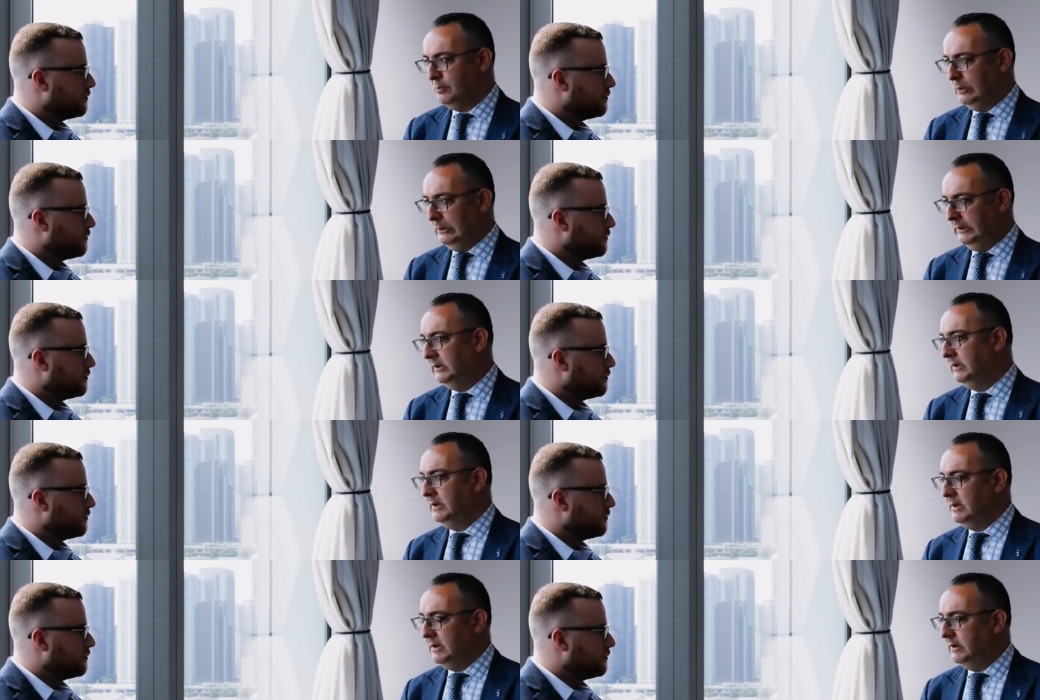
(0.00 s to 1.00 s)
Speaker 1: more
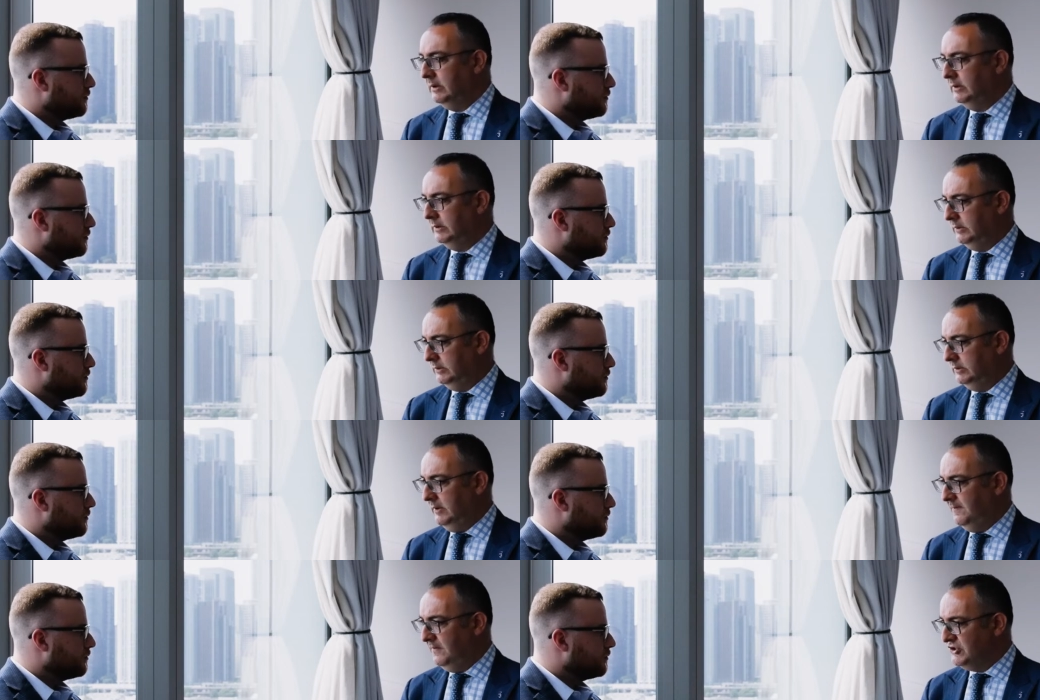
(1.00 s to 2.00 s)
uh,
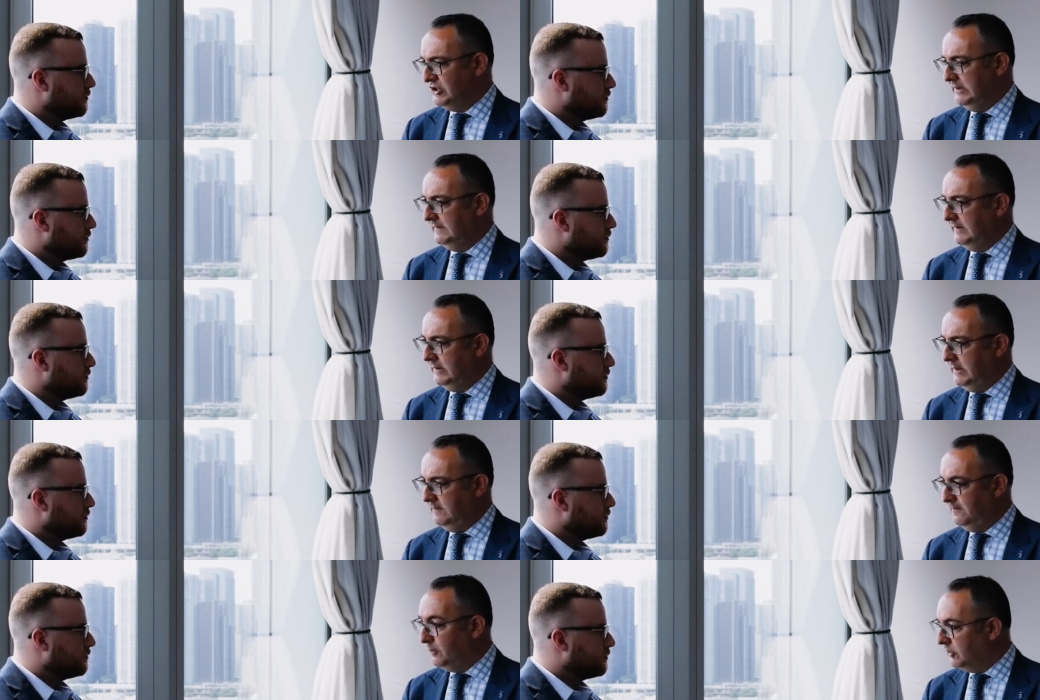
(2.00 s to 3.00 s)
efficient and,
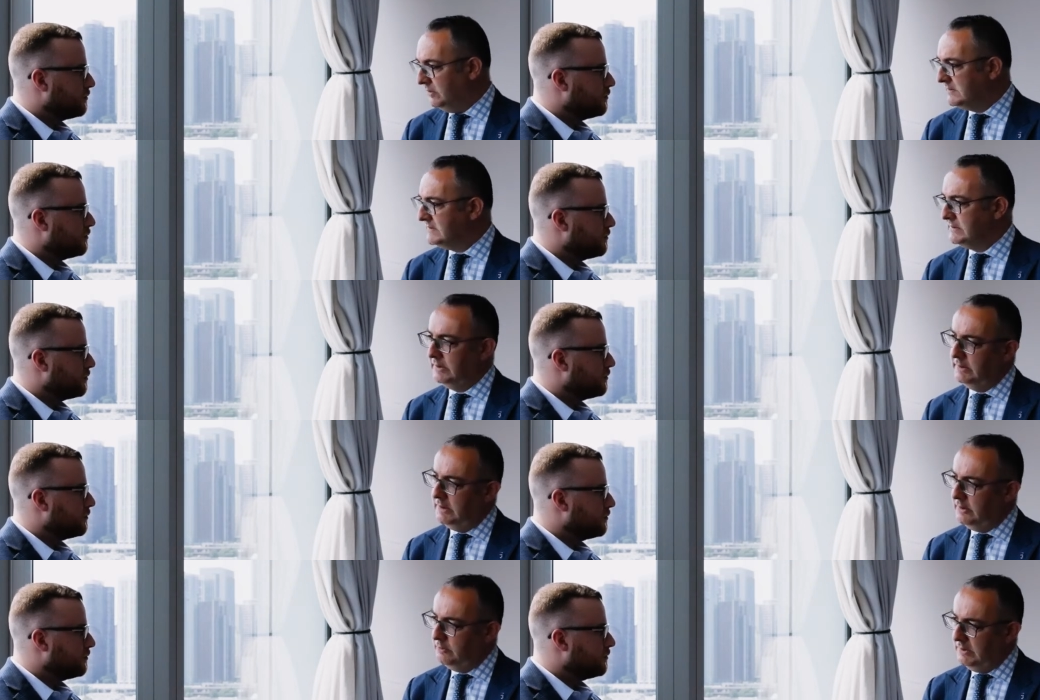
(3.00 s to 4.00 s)
and focused
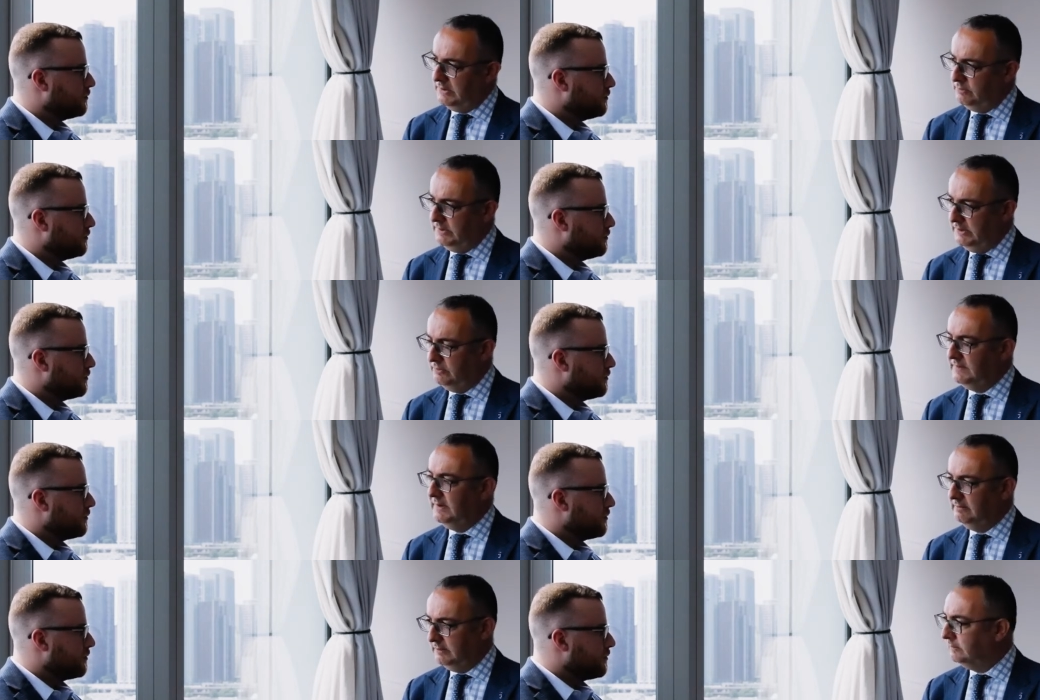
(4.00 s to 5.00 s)
on, on what we need to
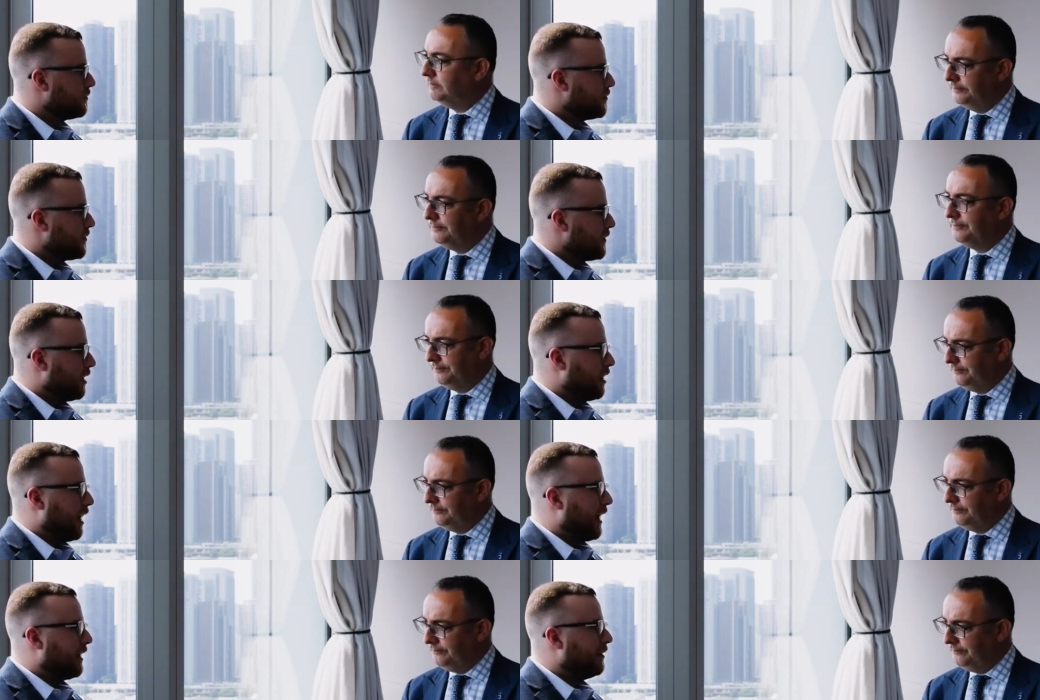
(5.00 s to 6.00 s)
deliver.
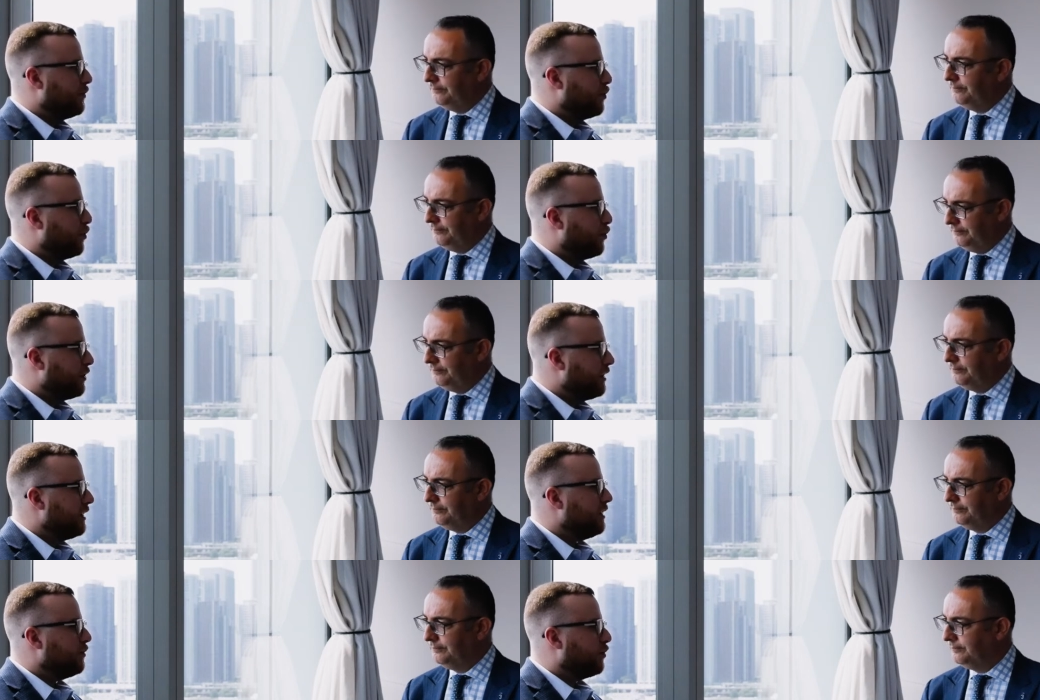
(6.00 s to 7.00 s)
Speaker 2: I
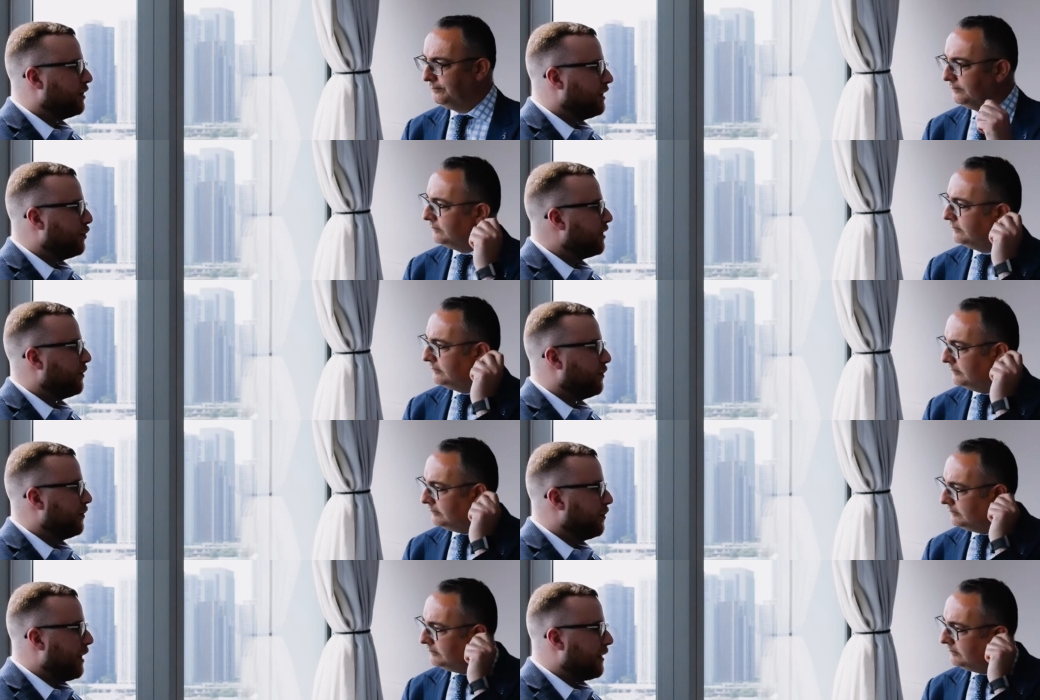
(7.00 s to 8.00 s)
really, really one of the
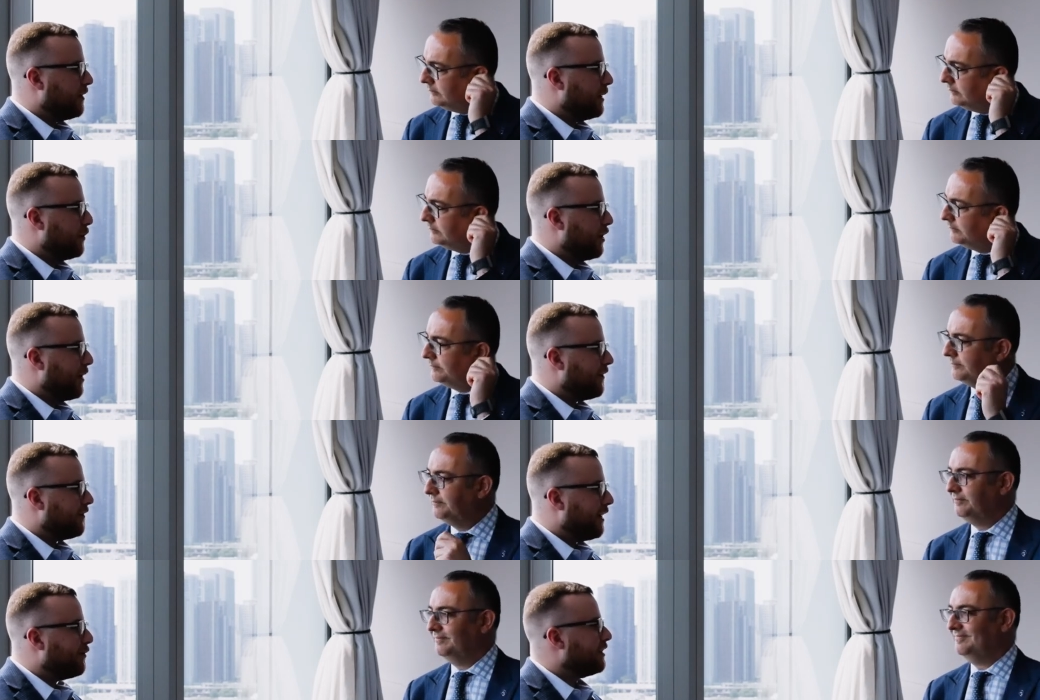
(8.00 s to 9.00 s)
I think one of my
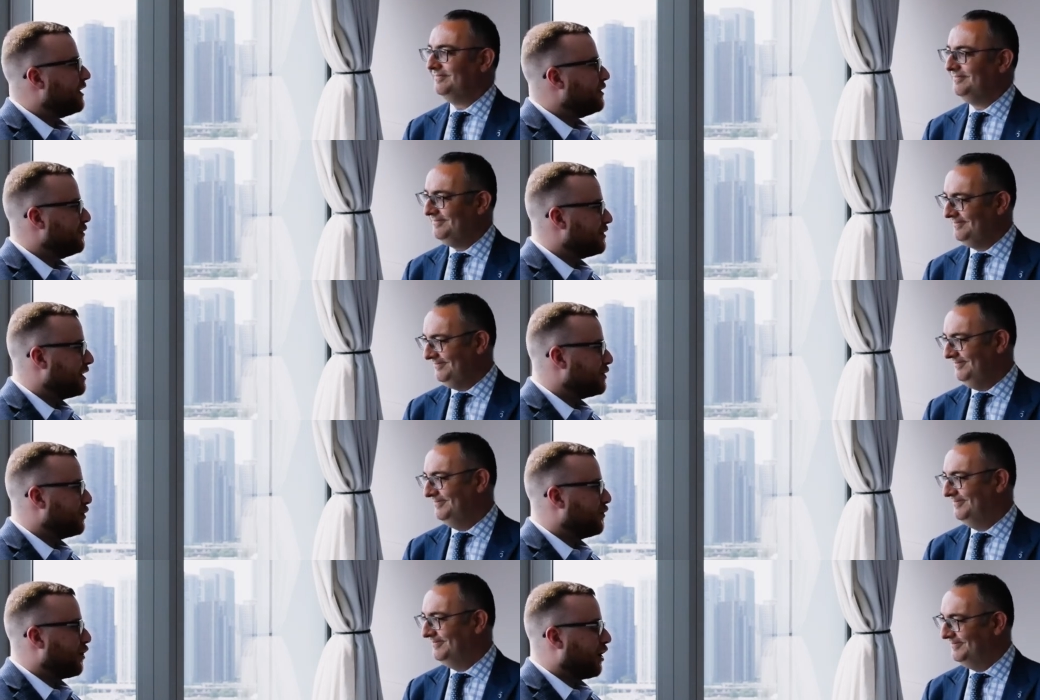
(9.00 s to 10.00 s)
favorite things you said
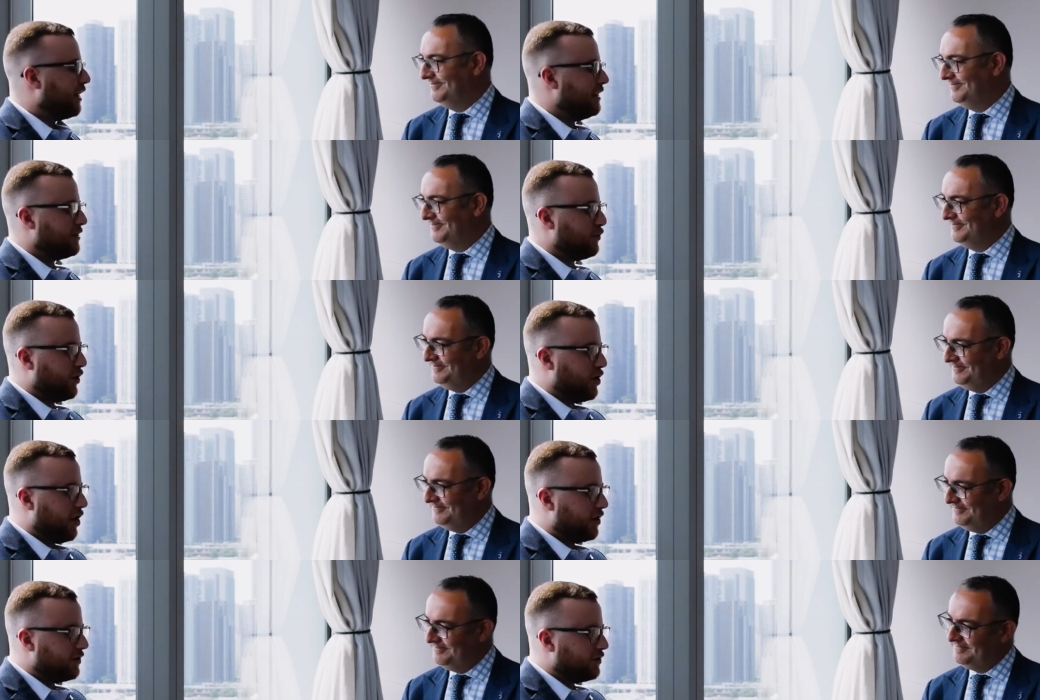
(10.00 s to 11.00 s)
so far is in
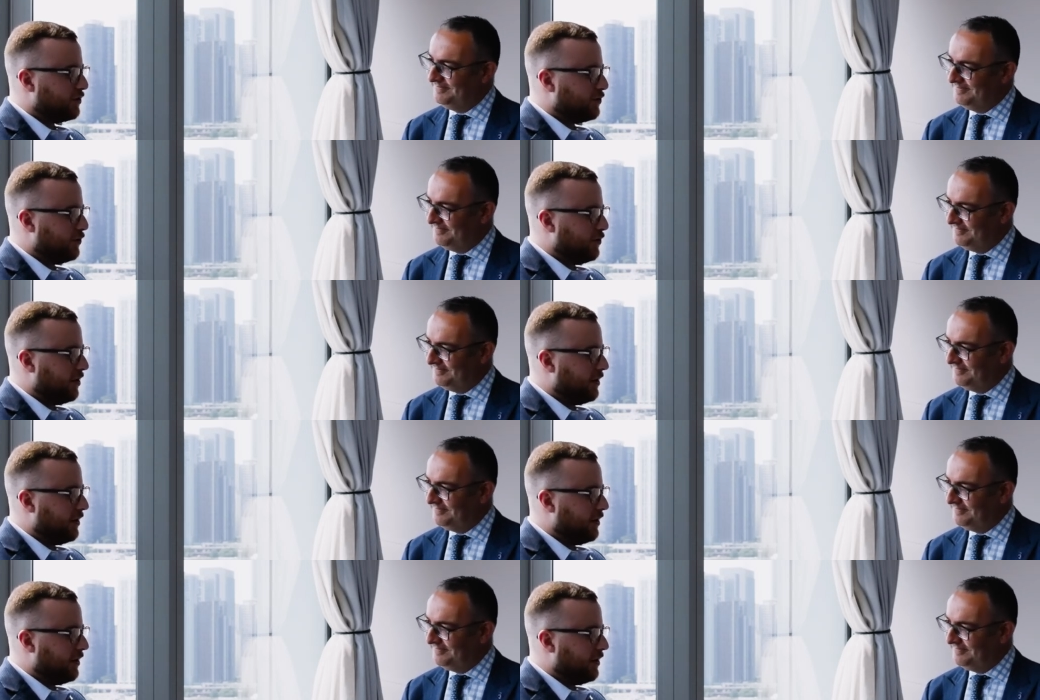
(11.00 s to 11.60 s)
regards to